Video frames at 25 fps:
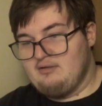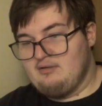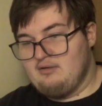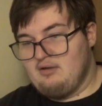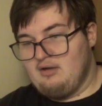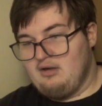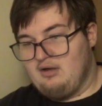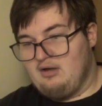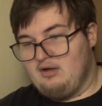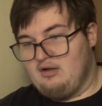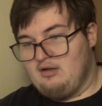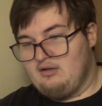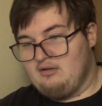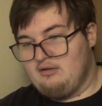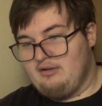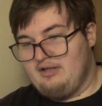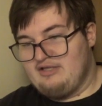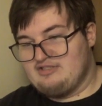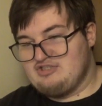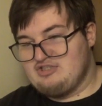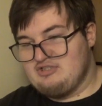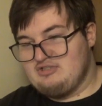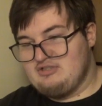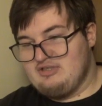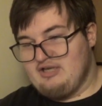
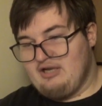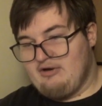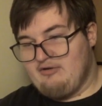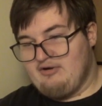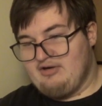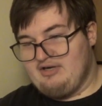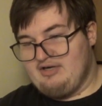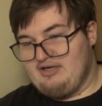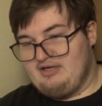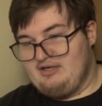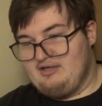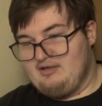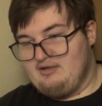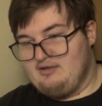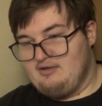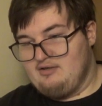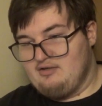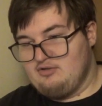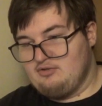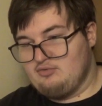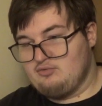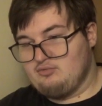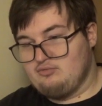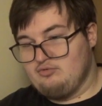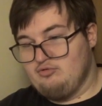legendary
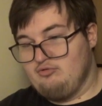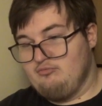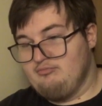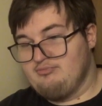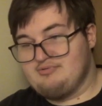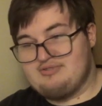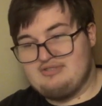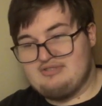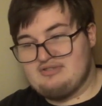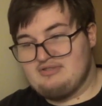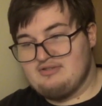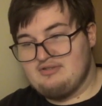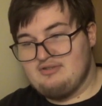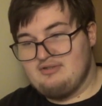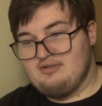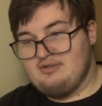groups.